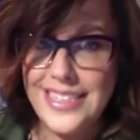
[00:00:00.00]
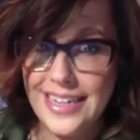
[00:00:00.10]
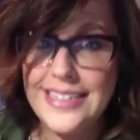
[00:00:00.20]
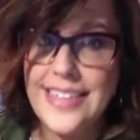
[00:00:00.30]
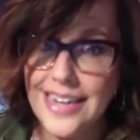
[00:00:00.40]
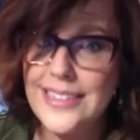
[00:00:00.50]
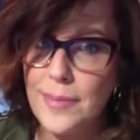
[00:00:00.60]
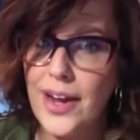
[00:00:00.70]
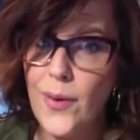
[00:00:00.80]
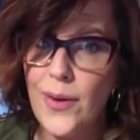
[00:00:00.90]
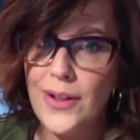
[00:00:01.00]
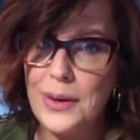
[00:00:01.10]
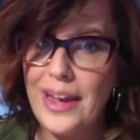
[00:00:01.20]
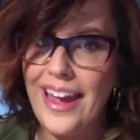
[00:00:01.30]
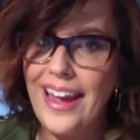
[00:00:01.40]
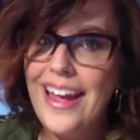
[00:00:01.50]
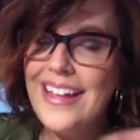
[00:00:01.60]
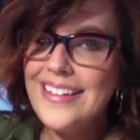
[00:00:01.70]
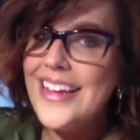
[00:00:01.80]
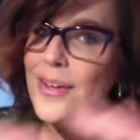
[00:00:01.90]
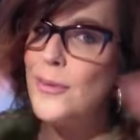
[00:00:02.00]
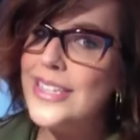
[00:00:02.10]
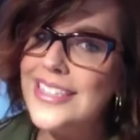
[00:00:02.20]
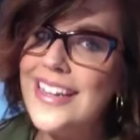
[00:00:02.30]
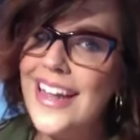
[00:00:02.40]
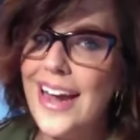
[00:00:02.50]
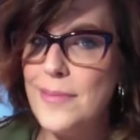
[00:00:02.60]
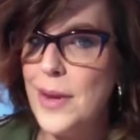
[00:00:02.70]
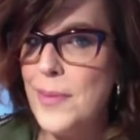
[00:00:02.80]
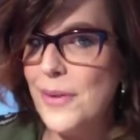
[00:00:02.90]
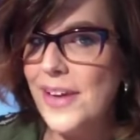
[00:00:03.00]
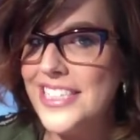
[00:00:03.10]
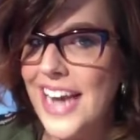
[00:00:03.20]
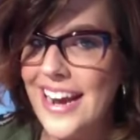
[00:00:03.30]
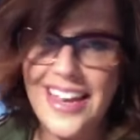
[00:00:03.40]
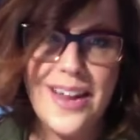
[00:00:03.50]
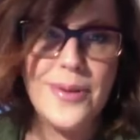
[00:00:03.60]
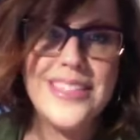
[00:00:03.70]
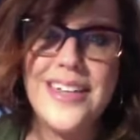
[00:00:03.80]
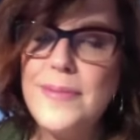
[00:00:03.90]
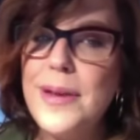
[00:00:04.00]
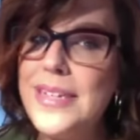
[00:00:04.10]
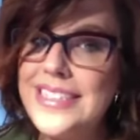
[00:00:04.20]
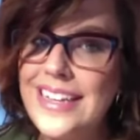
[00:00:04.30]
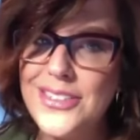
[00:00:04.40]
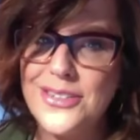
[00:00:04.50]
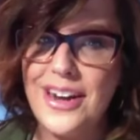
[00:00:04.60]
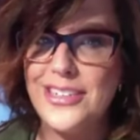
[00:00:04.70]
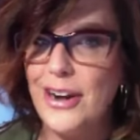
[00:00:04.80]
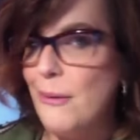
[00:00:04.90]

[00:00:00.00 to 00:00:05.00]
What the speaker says: the extent of my goal, okay? Like it wasn't like I'm going to be a red jacket. It wasn't I'm going to be a sales director.